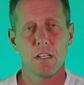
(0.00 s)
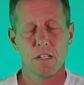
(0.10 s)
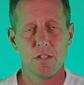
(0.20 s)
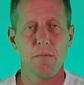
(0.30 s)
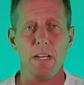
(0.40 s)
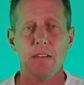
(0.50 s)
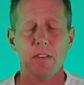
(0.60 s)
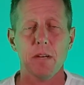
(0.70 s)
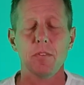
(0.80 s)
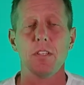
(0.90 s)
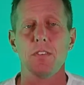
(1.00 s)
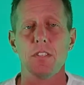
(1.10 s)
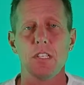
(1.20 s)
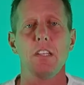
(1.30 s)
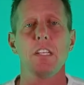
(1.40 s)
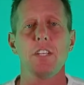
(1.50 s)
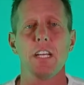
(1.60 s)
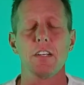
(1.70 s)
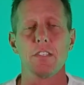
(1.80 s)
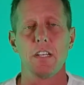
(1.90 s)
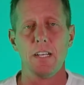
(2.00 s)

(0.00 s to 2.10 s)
Because you may have a couple different selling channels.